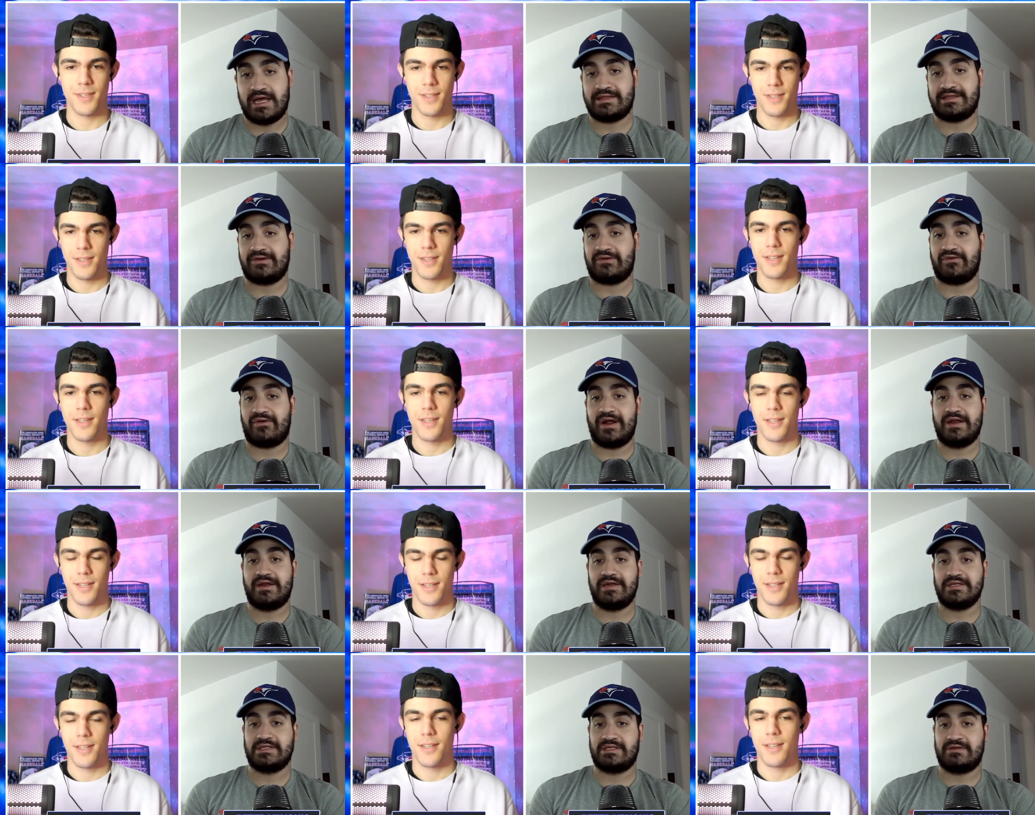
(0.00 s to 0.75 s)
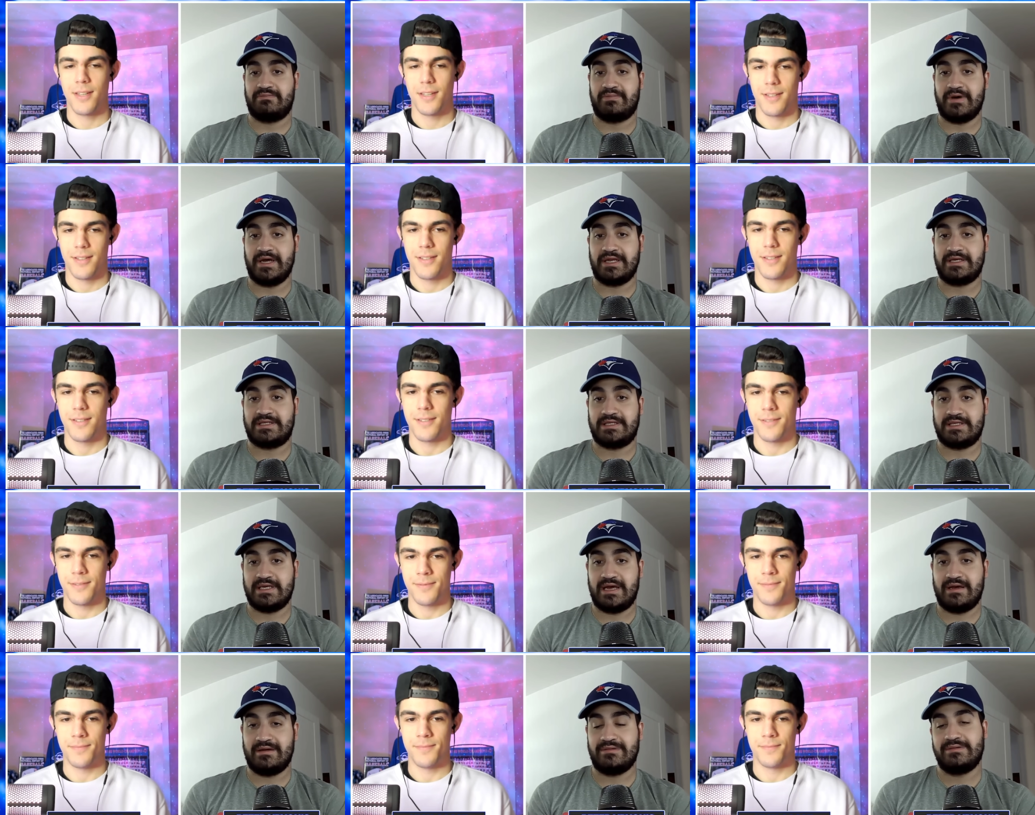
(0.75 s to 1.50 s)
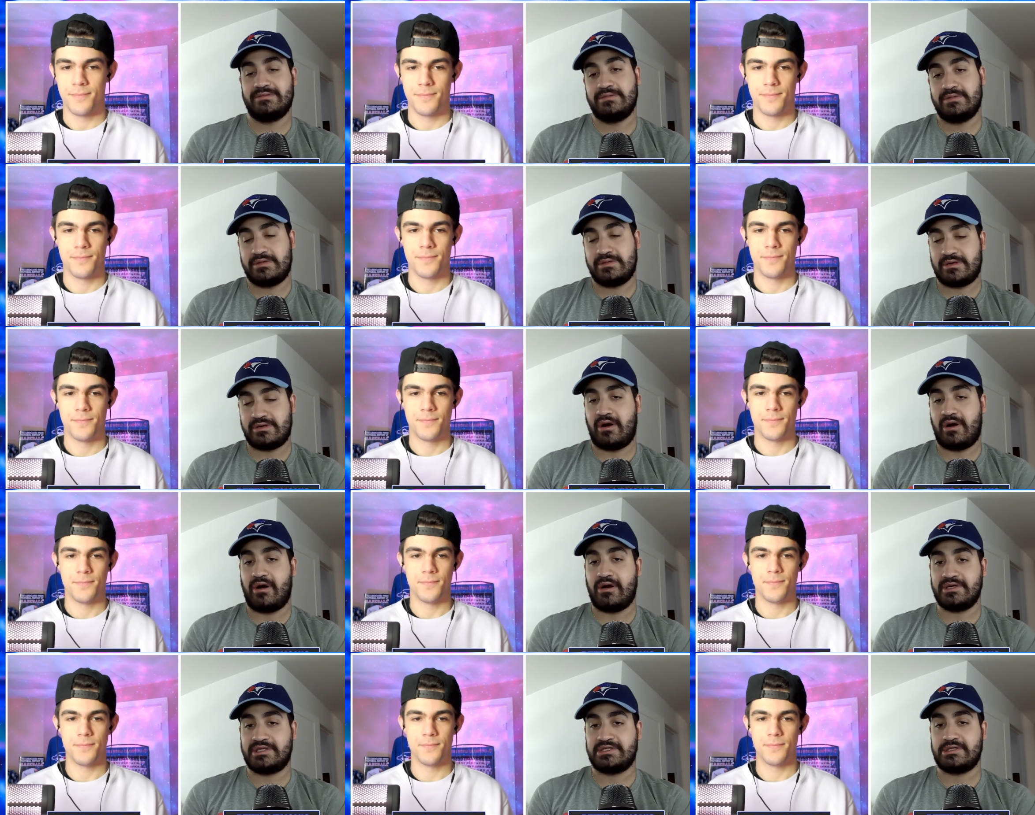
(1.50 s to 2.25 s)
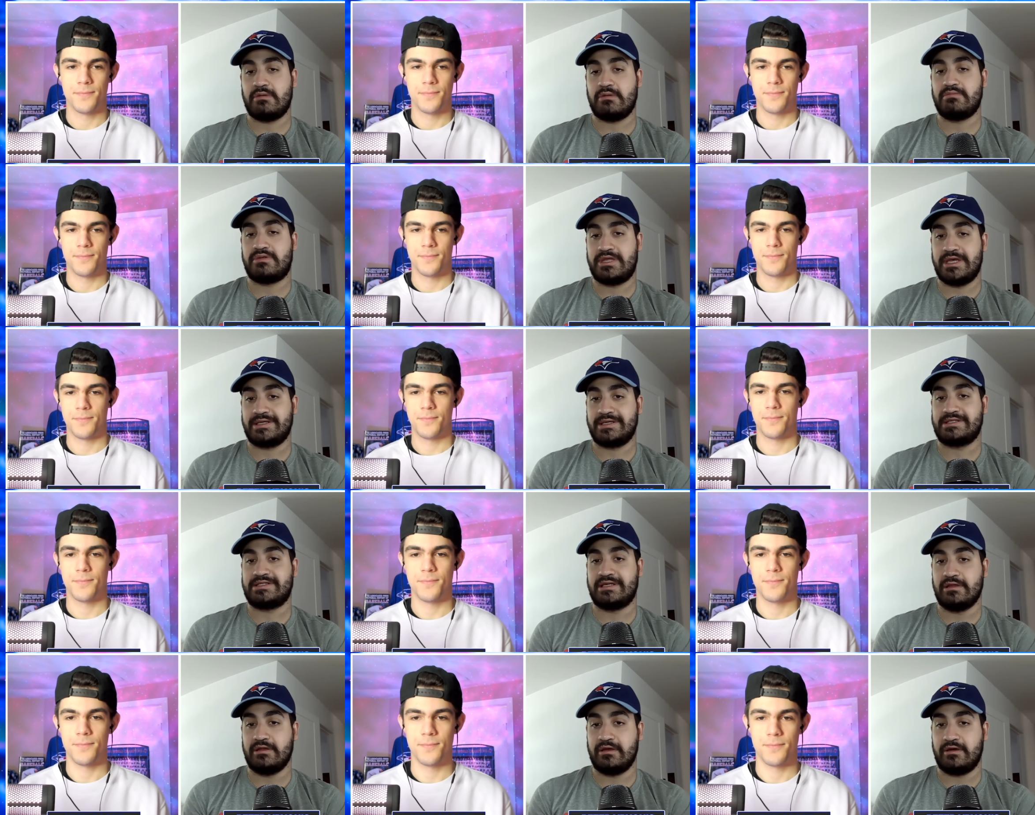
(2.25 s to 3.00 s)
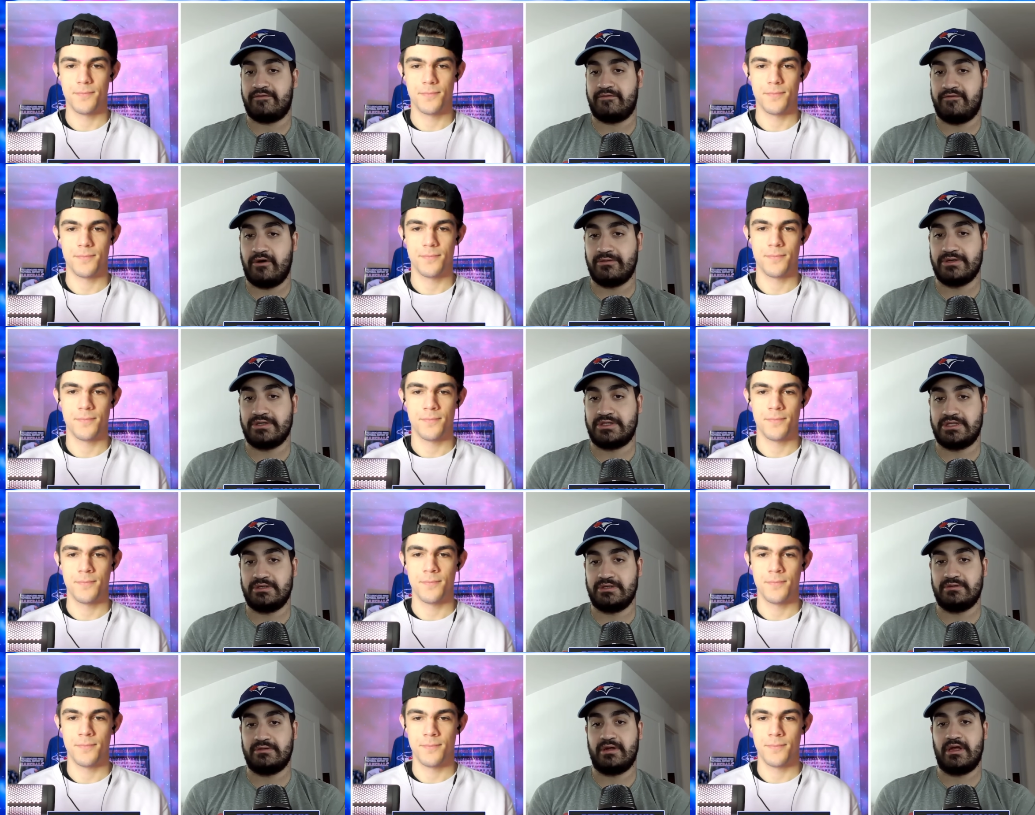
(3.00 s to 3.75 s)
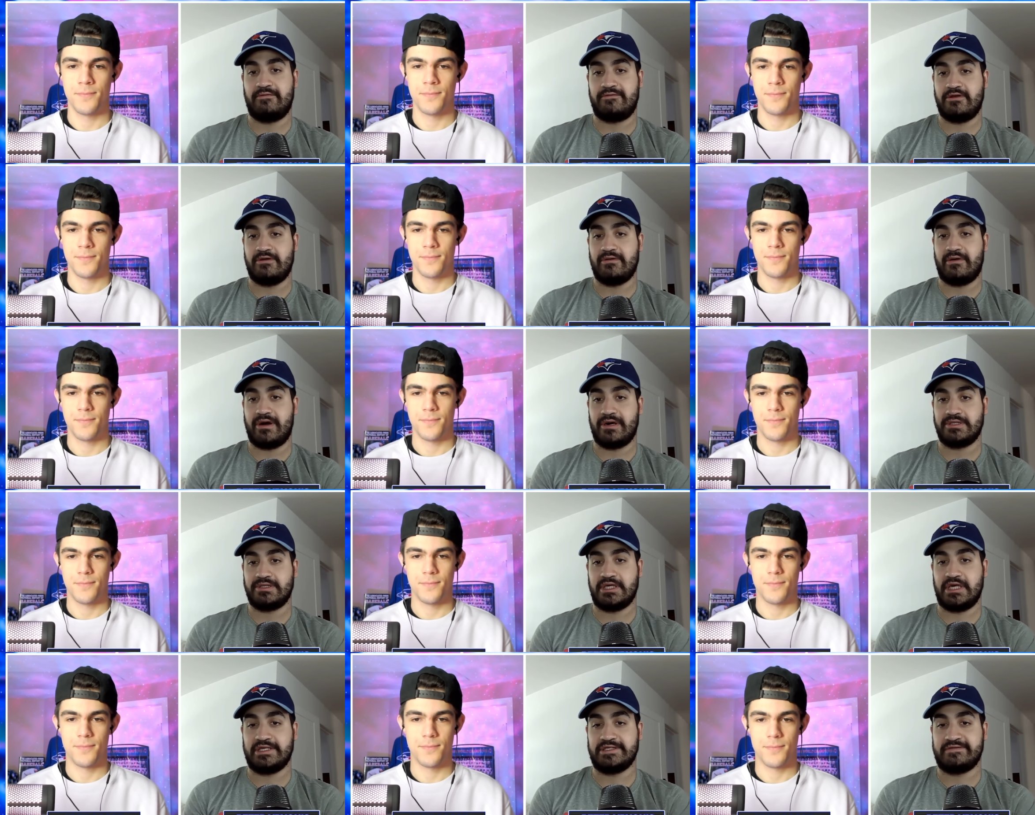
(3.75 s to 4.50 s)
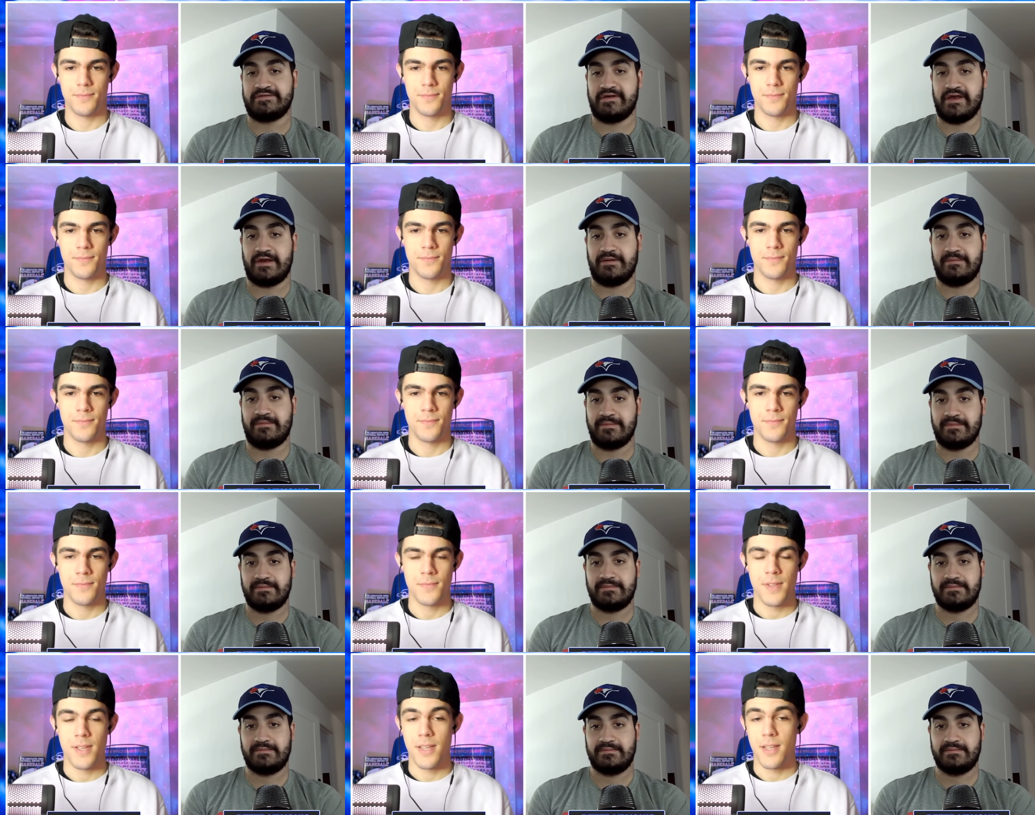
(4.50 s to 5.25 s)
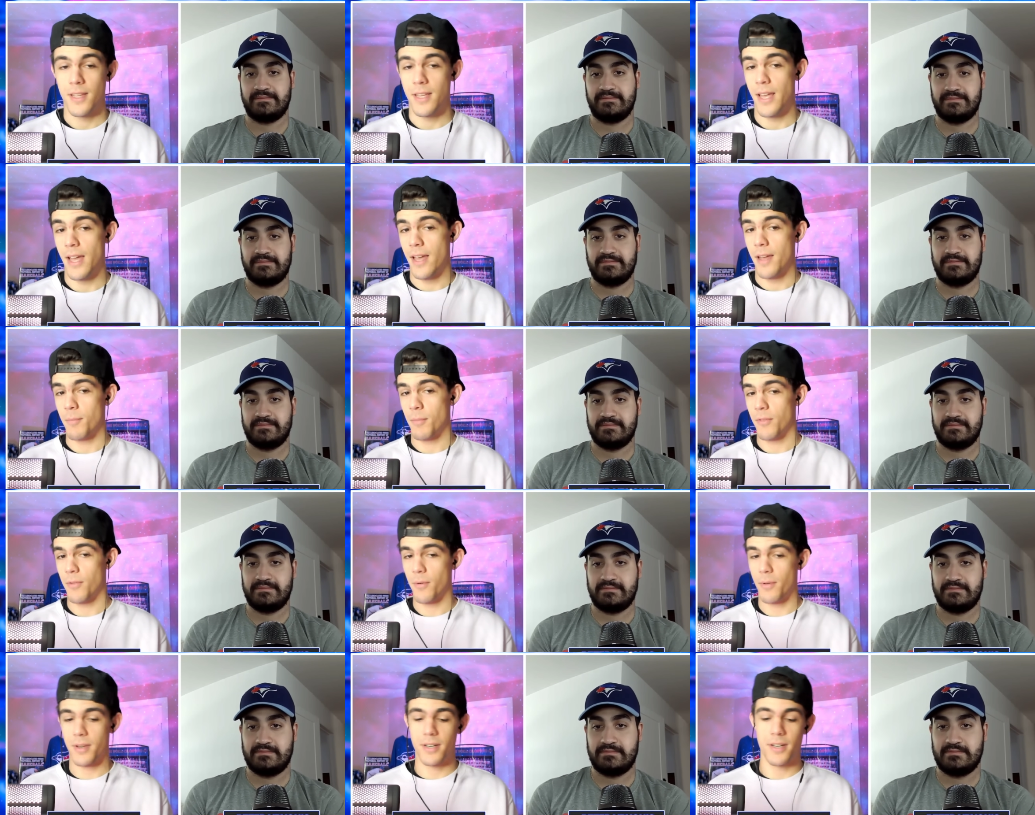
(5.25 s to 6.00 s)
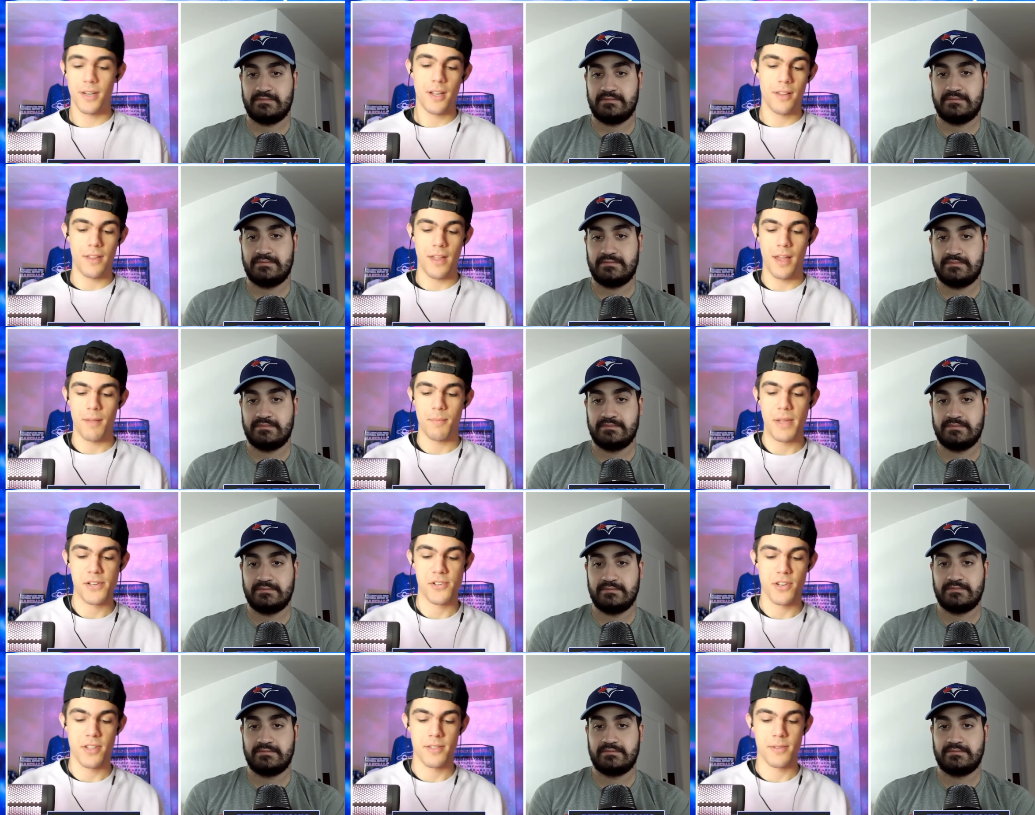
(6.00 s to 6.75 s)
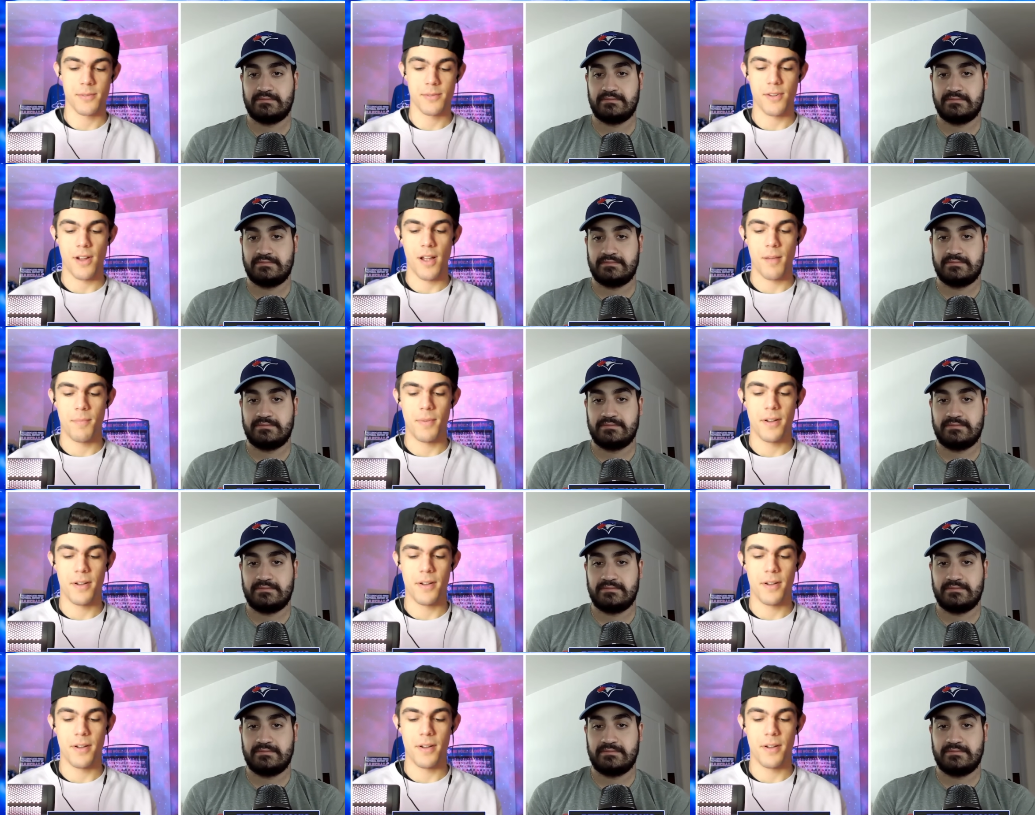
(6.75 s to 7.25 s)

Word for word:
Speaker 1: it's not the greatest, but uh, there are some things to look forward to if you are a Jays fan.
Speaker 2: Yeah, and before we get into all that, make sure to hit the subscribe